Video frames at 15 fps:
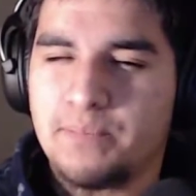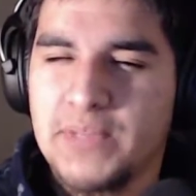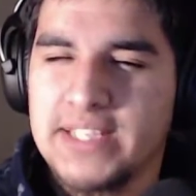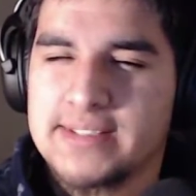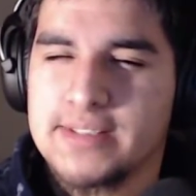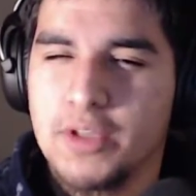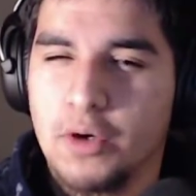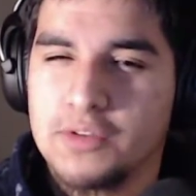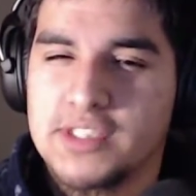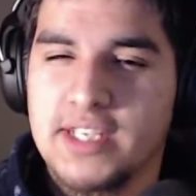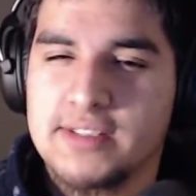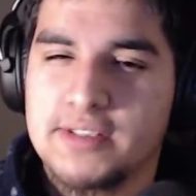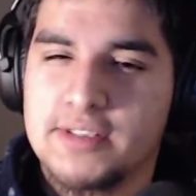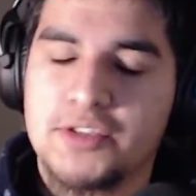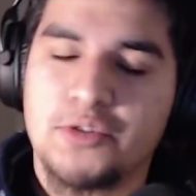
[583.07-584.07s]
It's those
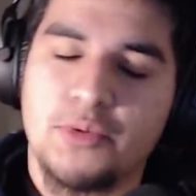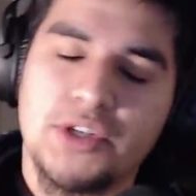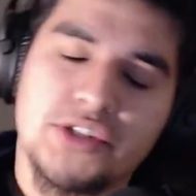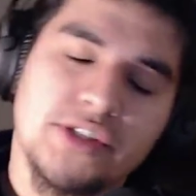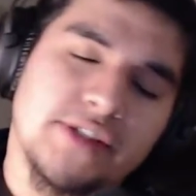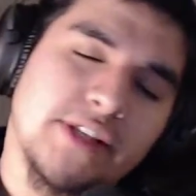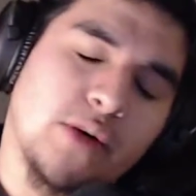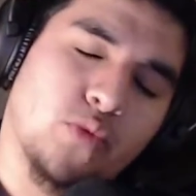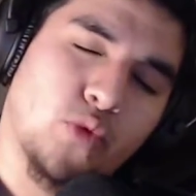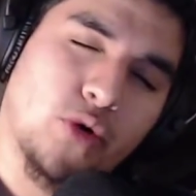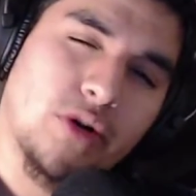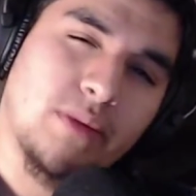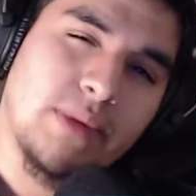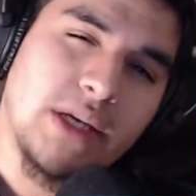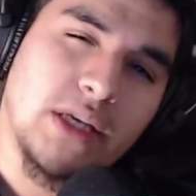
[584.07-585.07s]
kinds of situations that
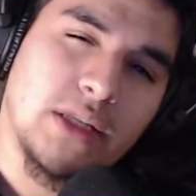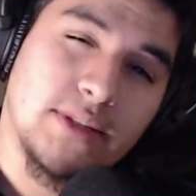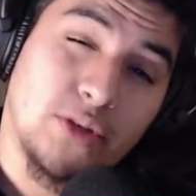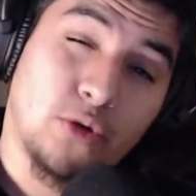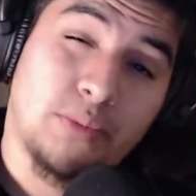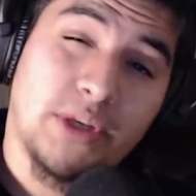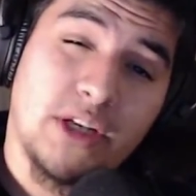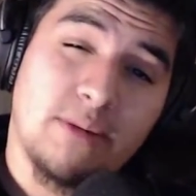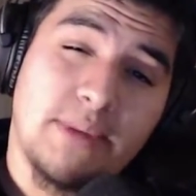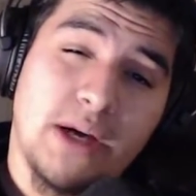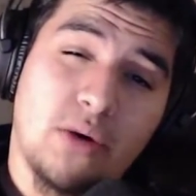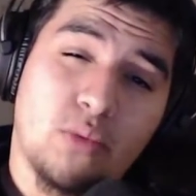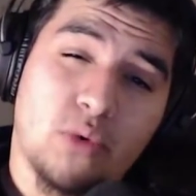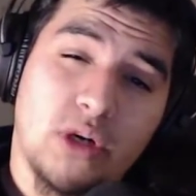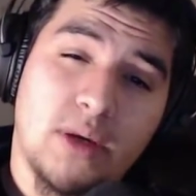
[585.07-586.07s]
worry me a little bit
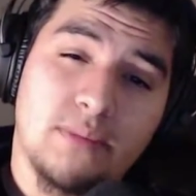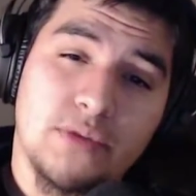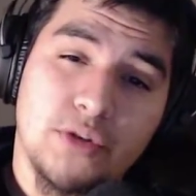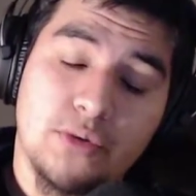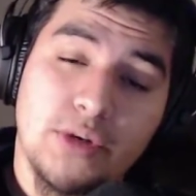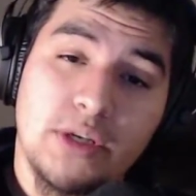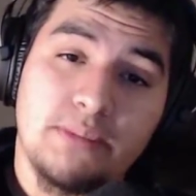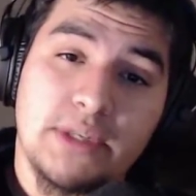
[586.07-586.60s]
about what I'm doing,